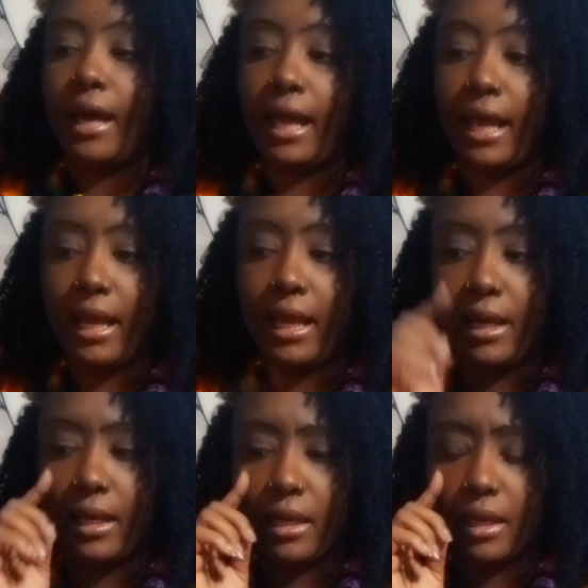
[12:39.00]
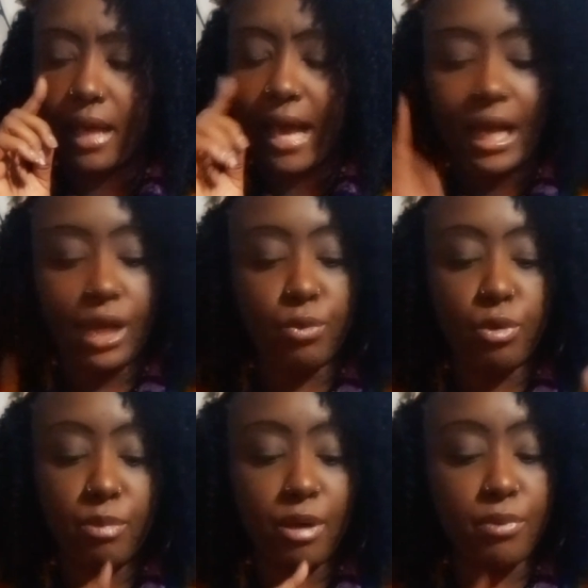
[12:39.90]
And I could
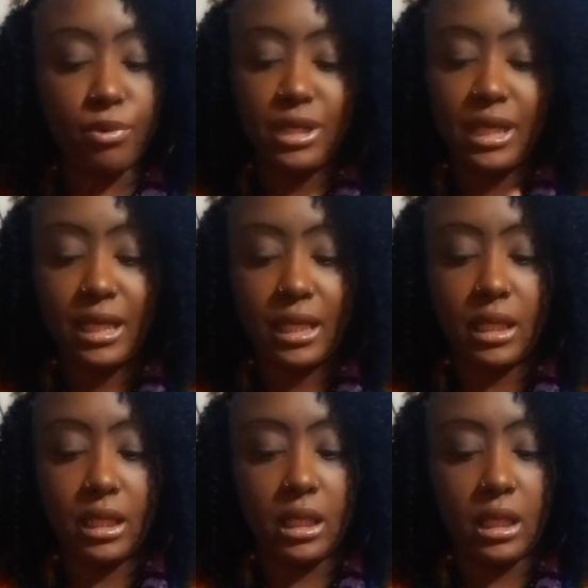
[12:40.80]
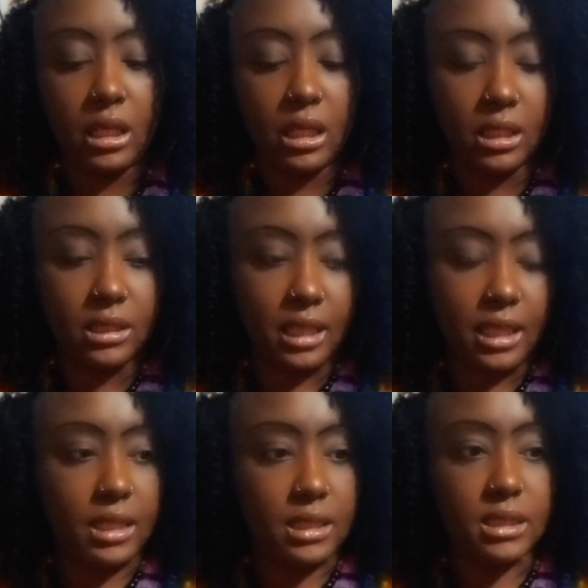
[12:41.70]
remember needing
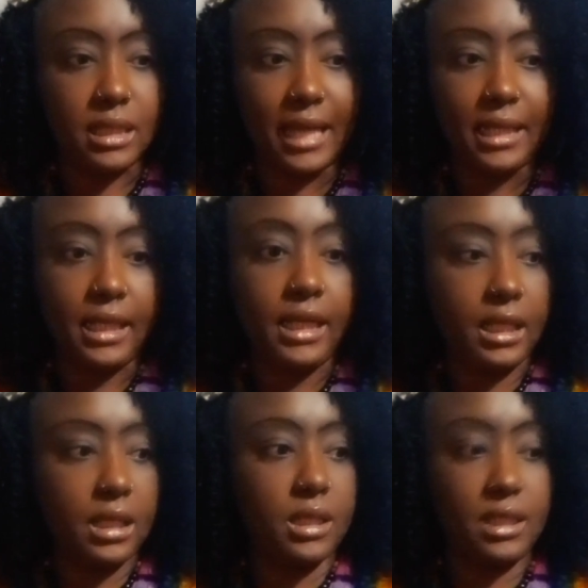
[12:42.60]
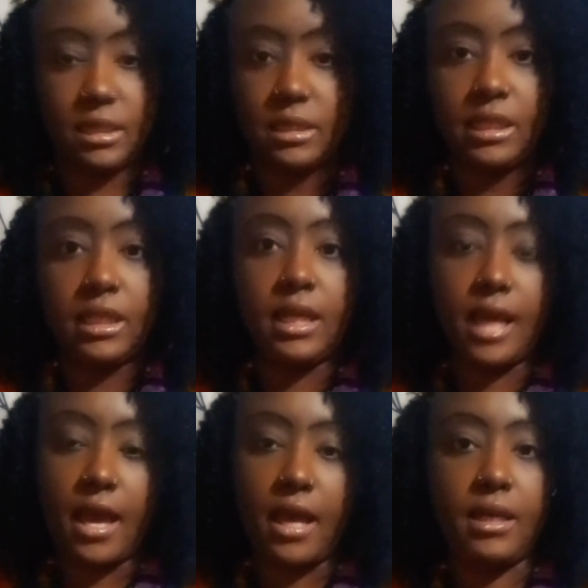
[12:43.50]
things like needing this, needing
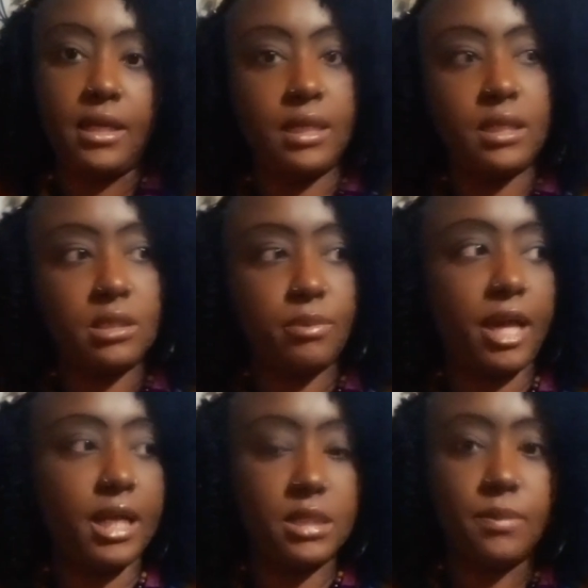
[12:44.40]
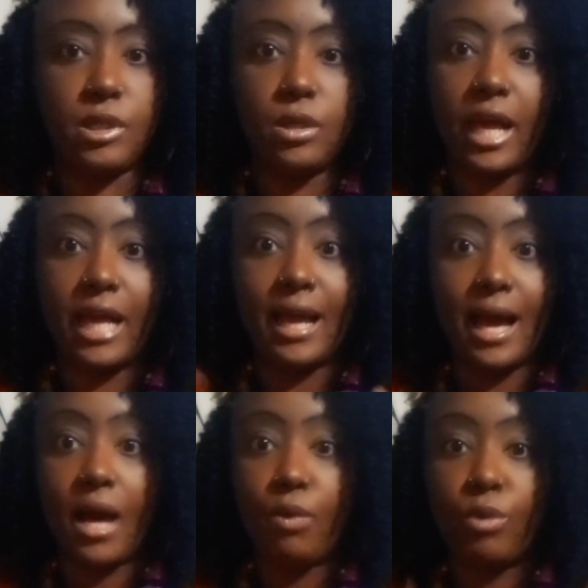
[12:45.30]
that, and needing to pay this bill. And
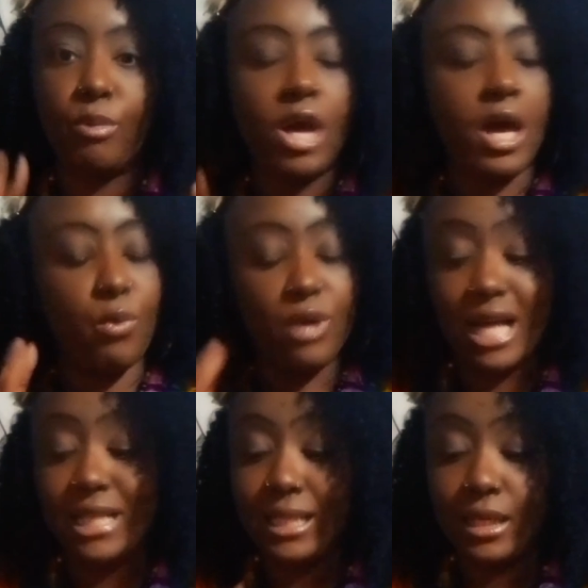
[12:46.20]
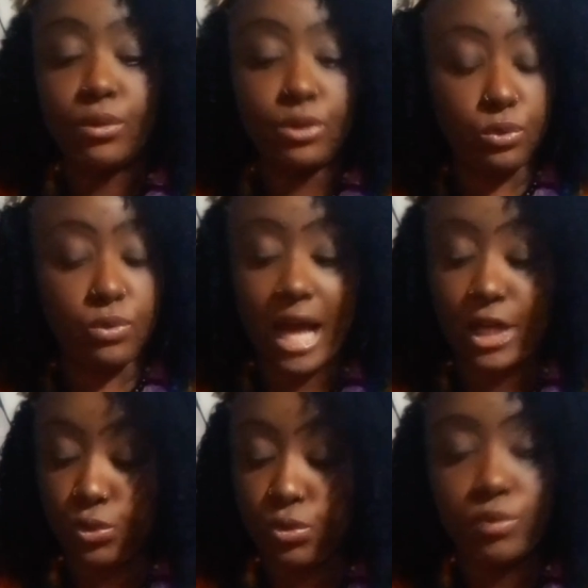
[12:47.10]
God would, when I tell you I
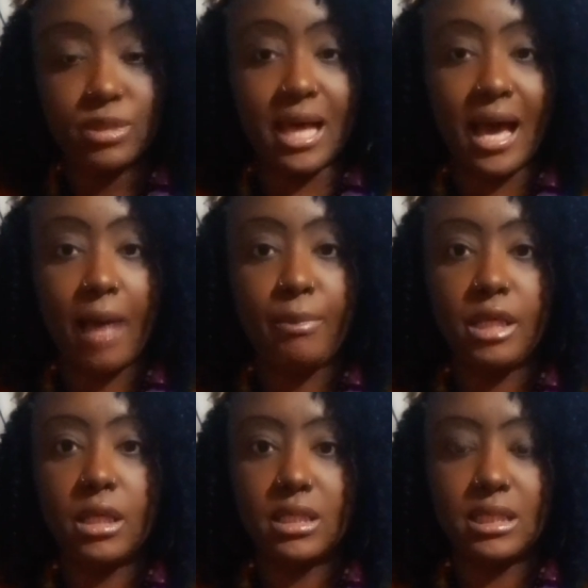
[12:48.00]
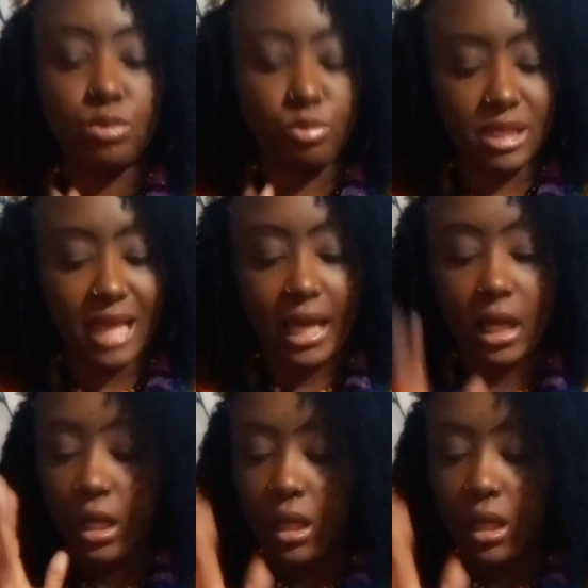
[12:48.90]
knew it was God, because it would be like